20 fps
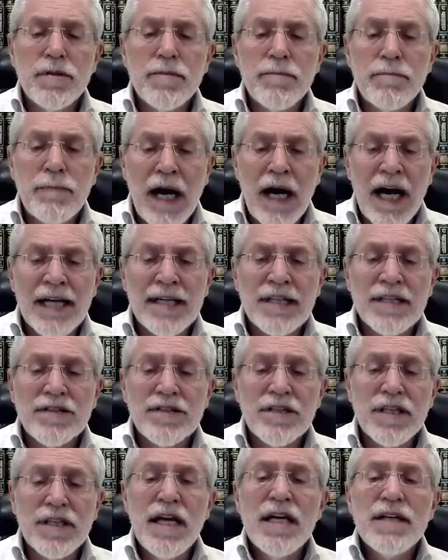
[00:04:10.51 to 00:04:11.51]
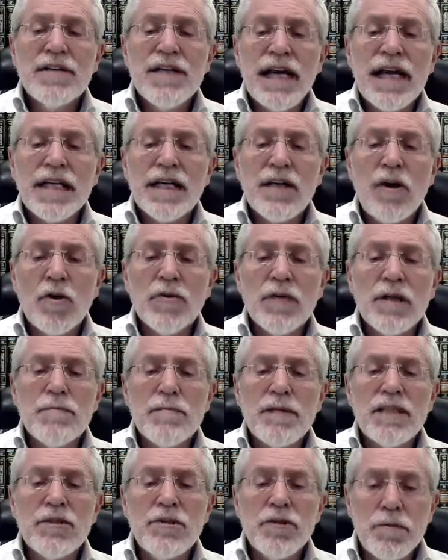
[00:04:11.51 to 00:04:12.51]
bodies that can only
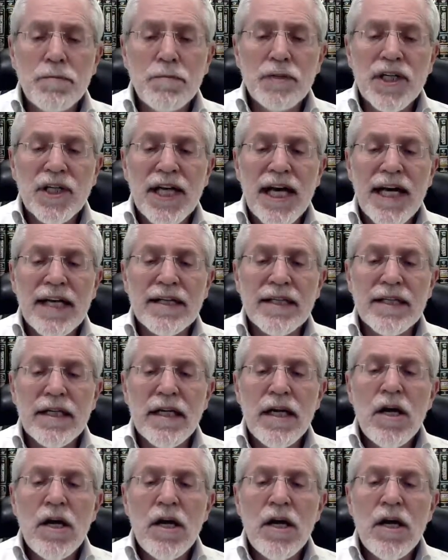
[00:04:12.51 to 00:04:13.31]
be duplicated.